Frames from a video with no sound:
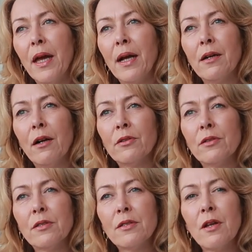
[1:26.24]
Our
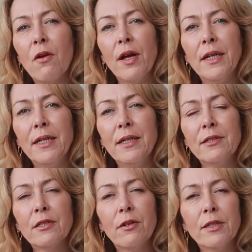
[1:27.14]
garden's tiny,
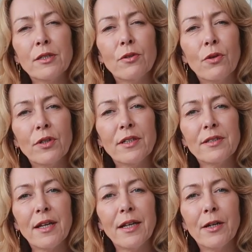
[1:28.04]
so it's not going to
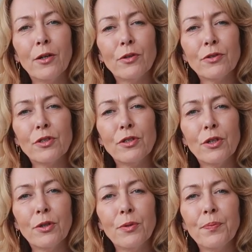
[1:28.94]
take a lot to
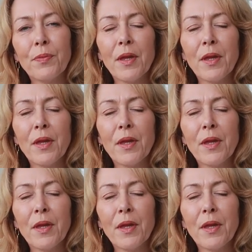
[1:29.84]
do.